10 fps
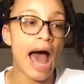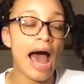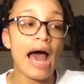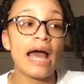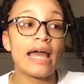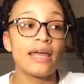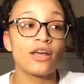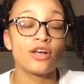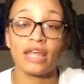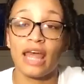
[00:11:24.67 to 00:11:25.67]
I
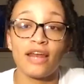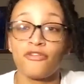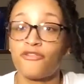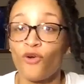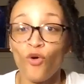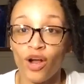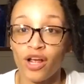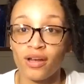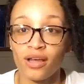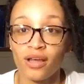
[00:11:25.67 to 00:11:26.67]
can't
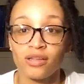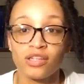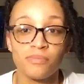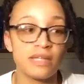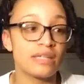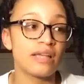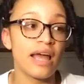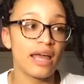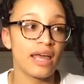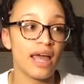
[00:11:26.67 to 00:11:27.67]
afford to be
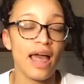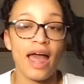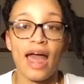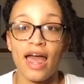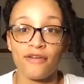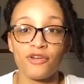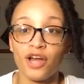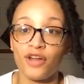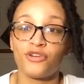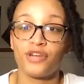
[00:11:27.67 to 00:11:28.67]
sick every
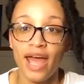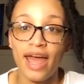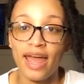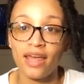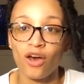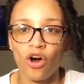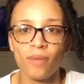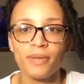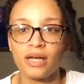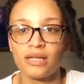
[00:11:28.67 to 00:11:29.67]
other day,
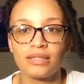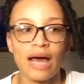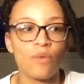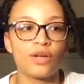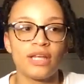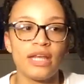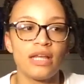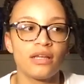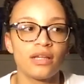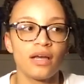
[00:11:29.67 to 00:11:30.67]
all because I want to
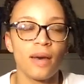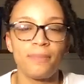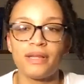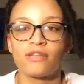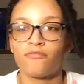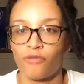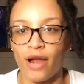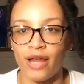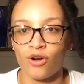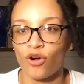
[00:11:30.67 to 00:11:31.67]
eat a piece of
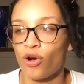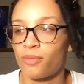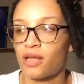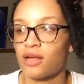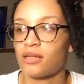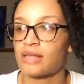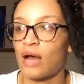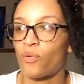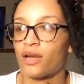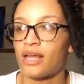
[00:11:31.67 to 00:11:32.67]
bread, or all because
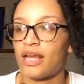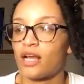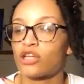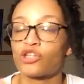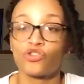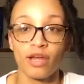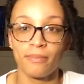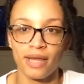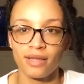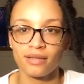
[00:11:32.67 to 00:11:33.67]
I want to eat a string
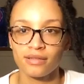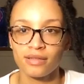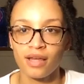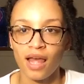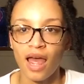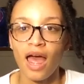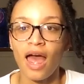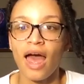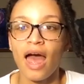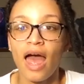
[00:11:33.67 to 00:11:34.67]
bean.
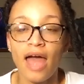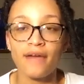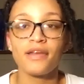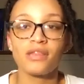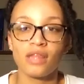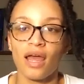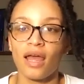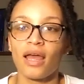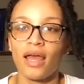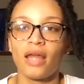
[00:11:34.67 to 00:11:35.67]

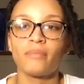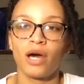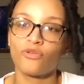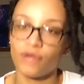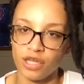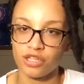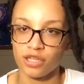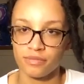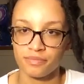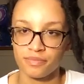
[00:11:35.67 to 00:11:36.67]
Everything in moderation,
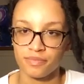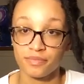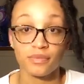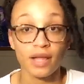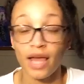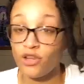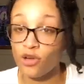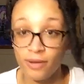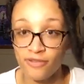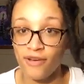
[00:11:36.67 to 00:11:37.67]
and
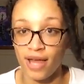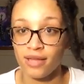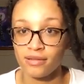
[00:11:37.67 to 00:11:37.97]
you'll be fine.